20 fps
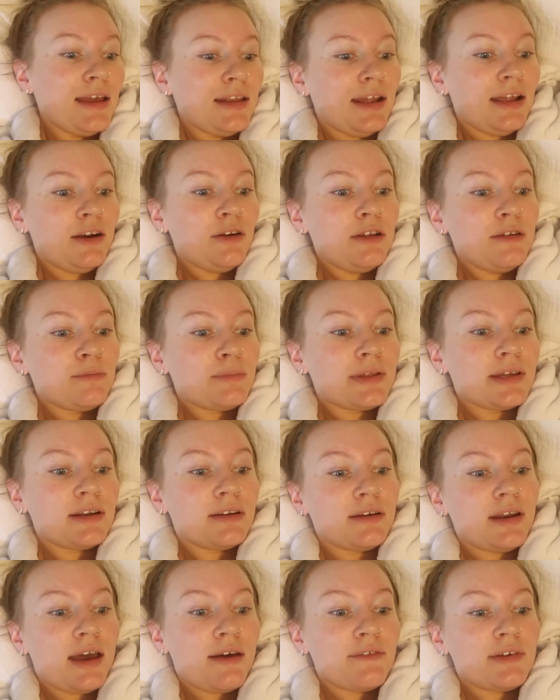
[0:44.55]
And I don't even plan
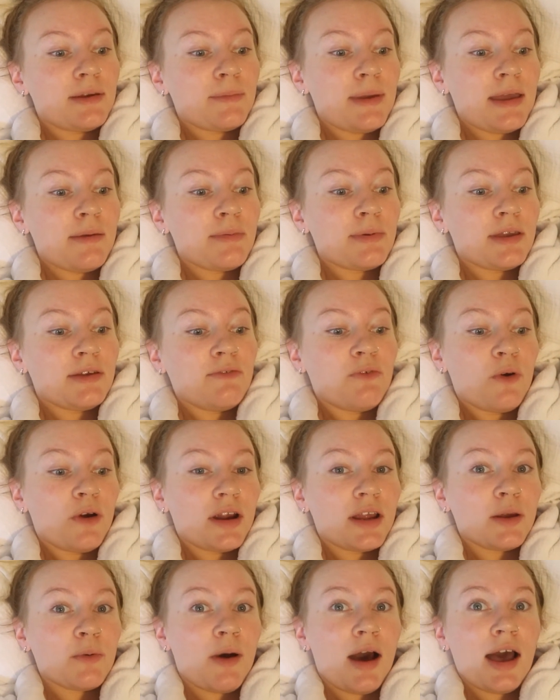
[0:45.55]
on having a baby
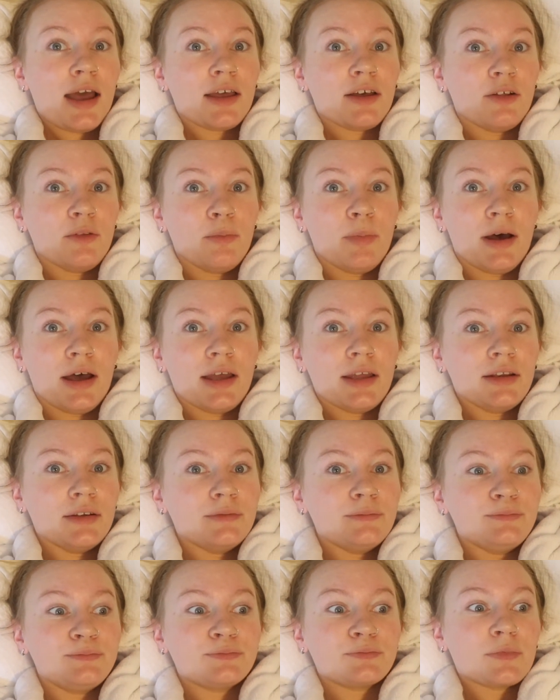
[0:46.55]
for a while. But,
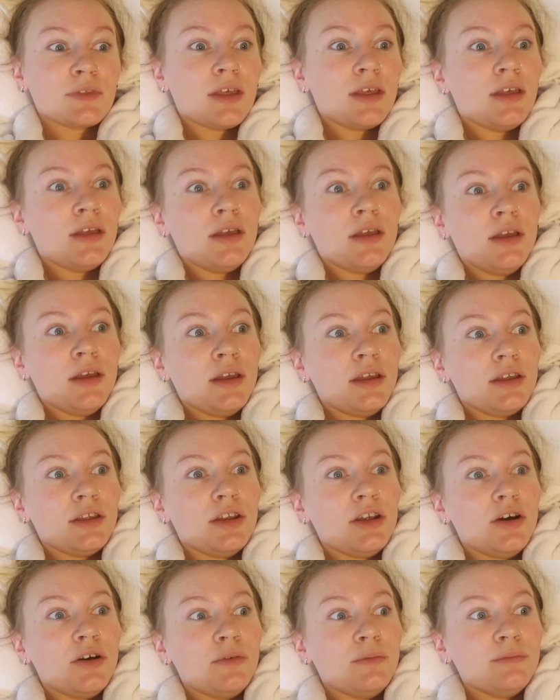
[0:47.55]
you
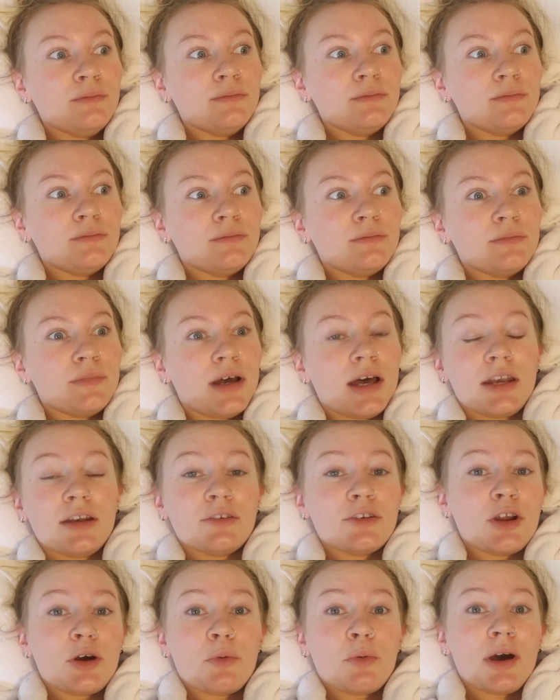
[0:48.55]
know, I
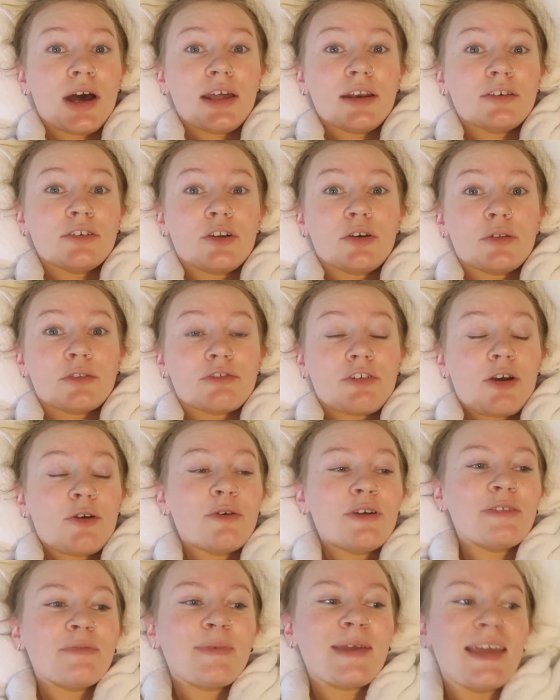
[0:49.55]
don't know. I don't know what's
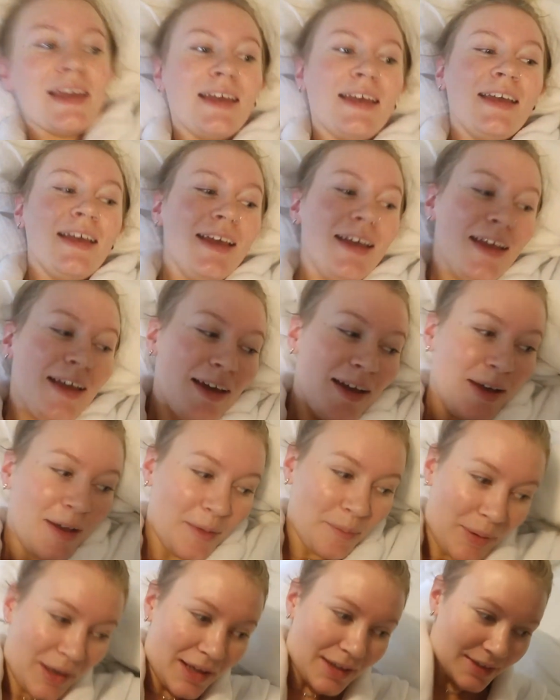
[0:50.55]
wrong with me.
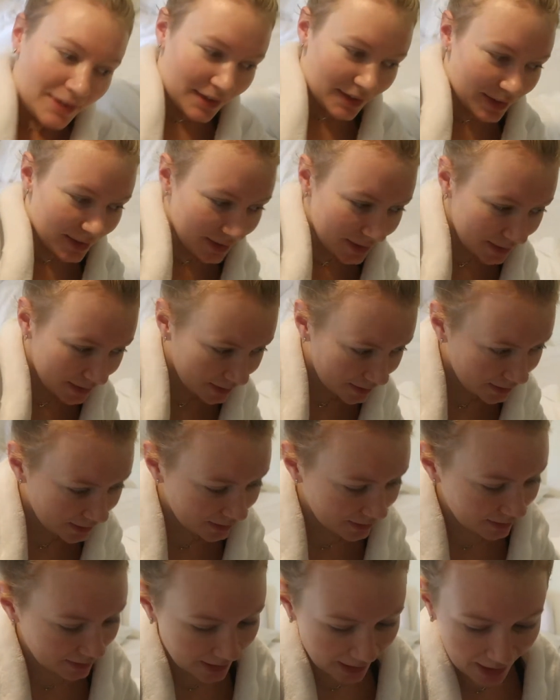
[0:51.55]
But
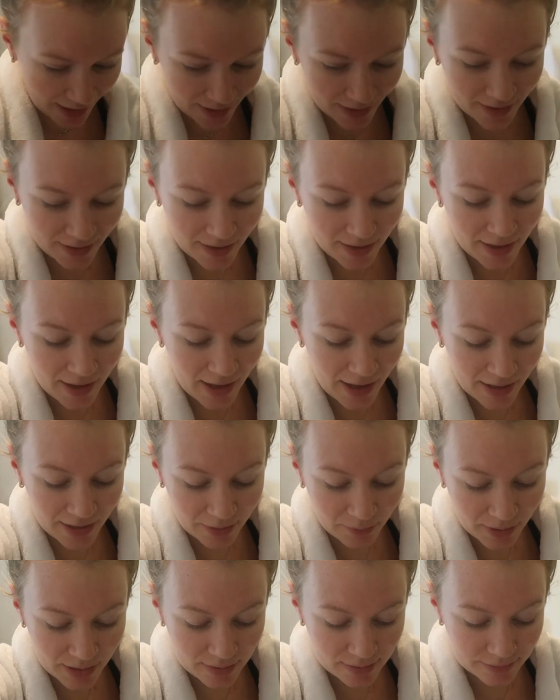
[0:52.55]
yeah,
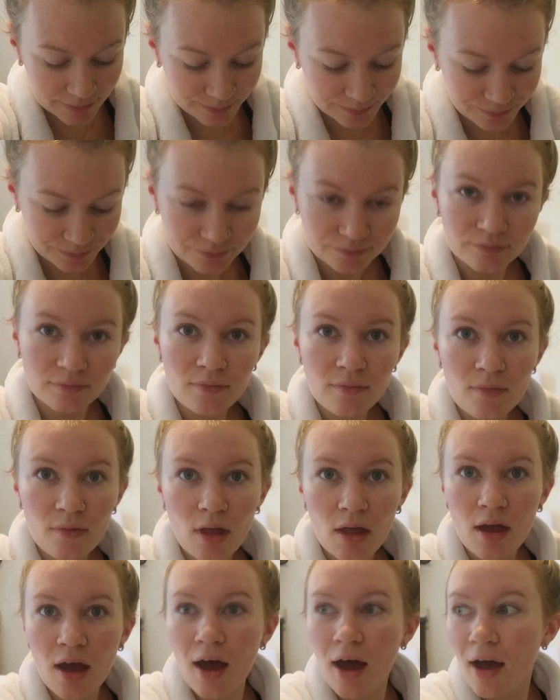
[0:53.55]
anyways,
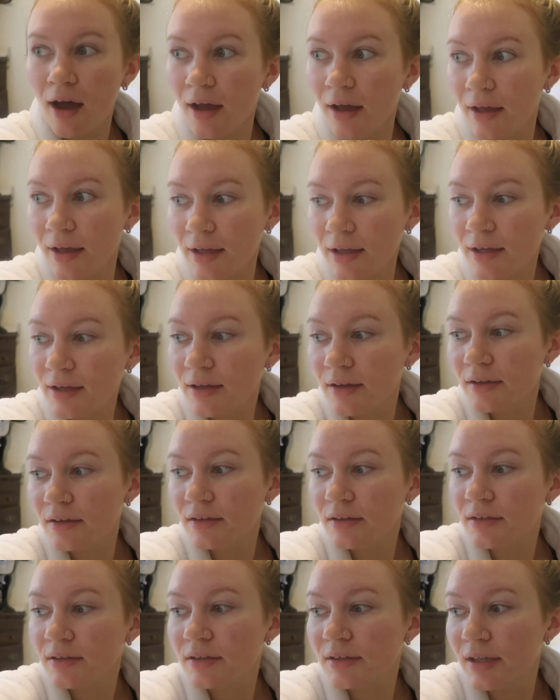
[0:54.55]
I
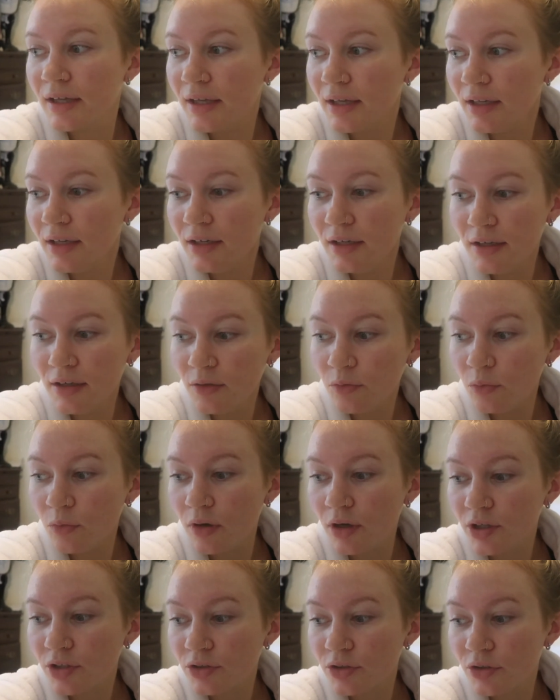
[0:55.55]
did
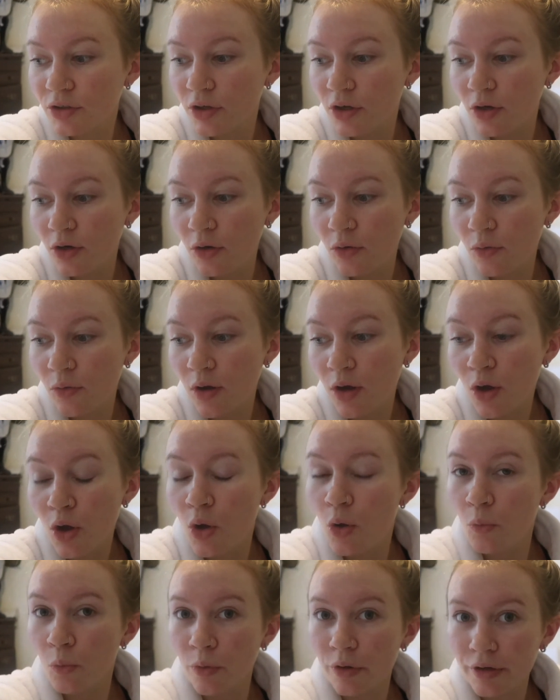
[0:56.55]
want to go
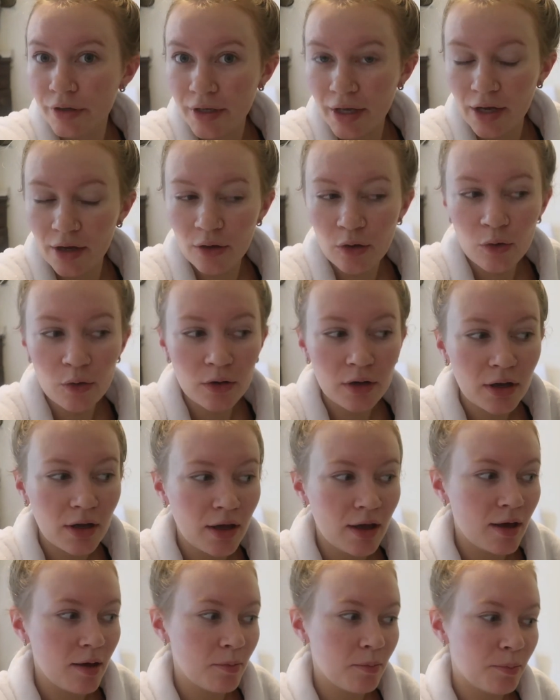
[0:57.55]
work out,
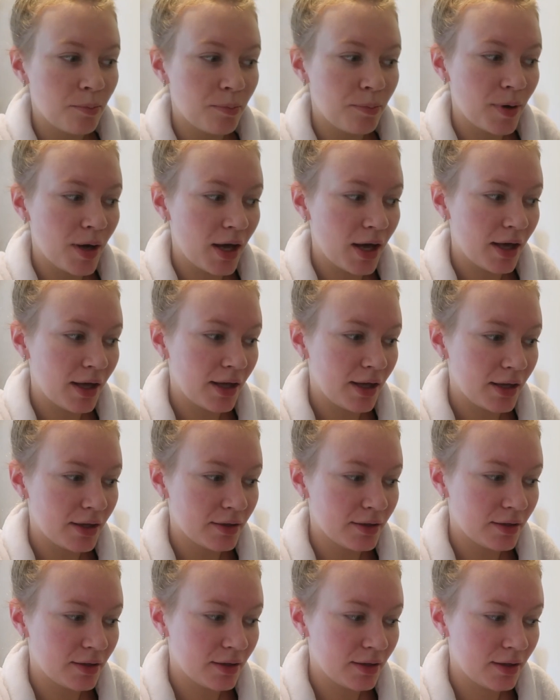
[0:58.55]

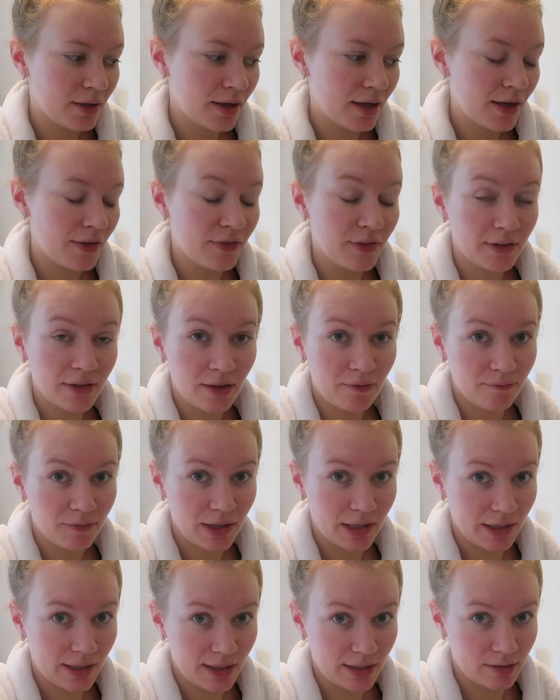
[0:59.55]
but I think that
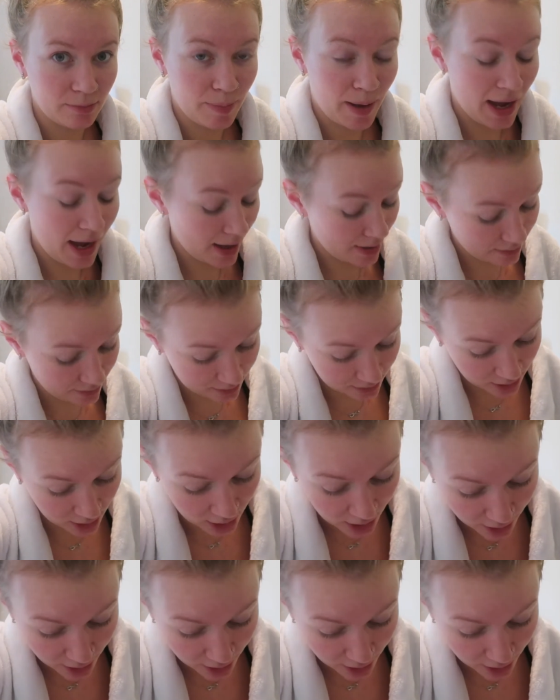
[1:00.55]
feeling has passed.